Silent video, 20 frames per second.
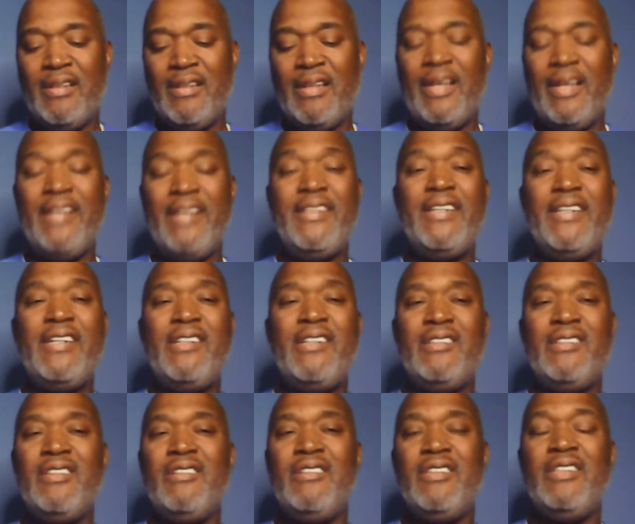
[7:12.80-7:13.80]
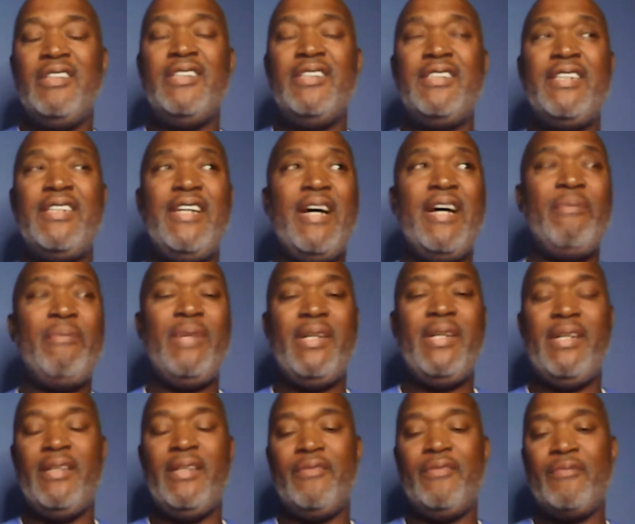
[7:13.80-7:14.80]
And then you see how
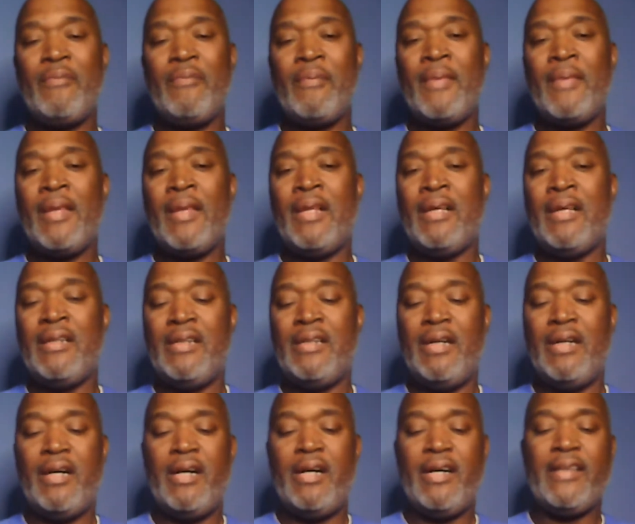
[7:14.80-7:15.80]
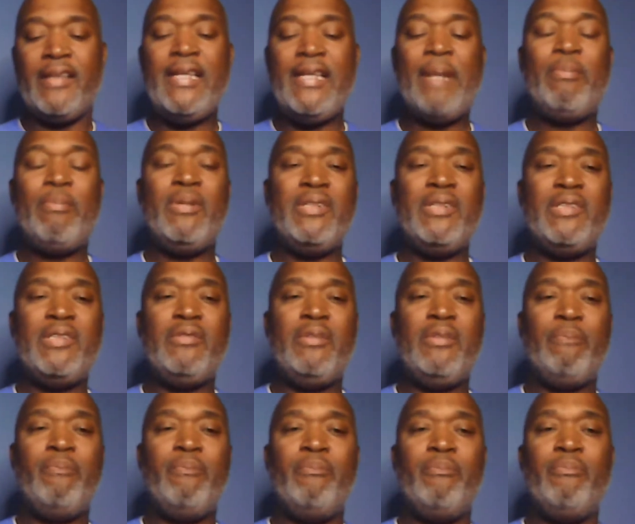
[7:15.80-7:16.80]
many the
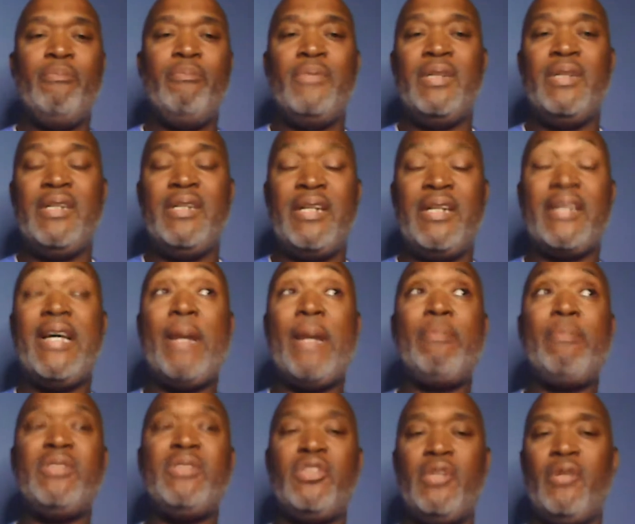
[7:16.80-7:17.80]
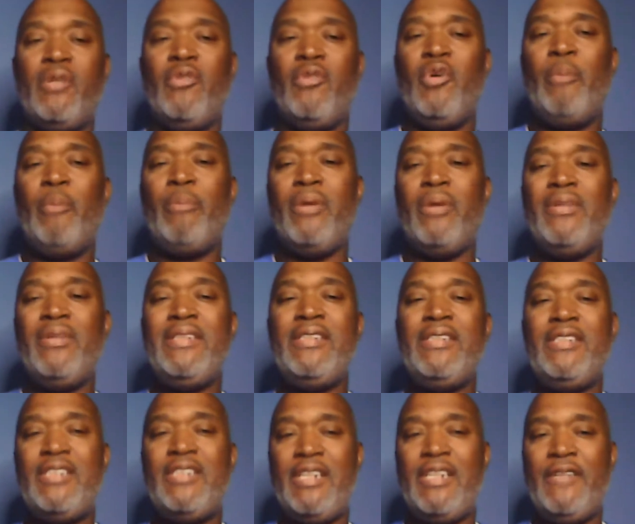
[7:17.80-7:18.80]
Capitol
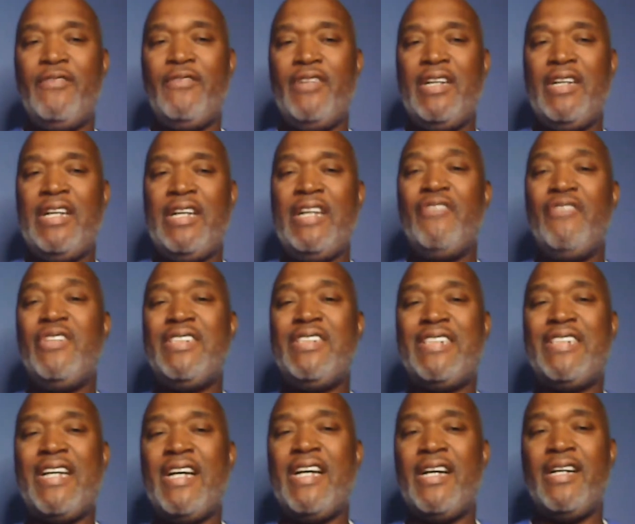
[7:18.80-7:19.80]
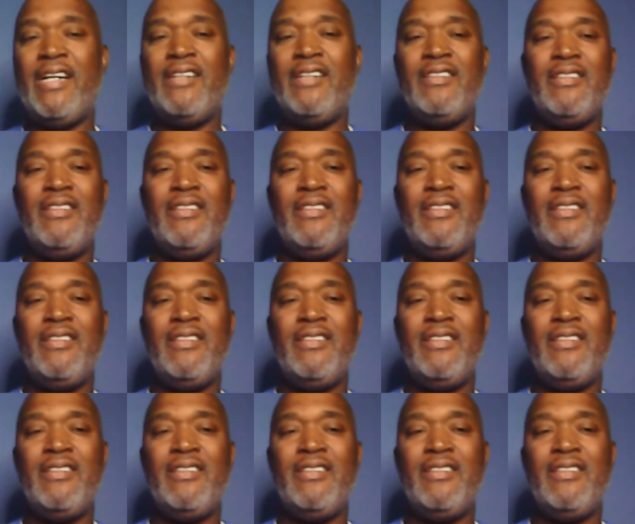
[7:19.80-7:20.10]
Police chief, he resigned.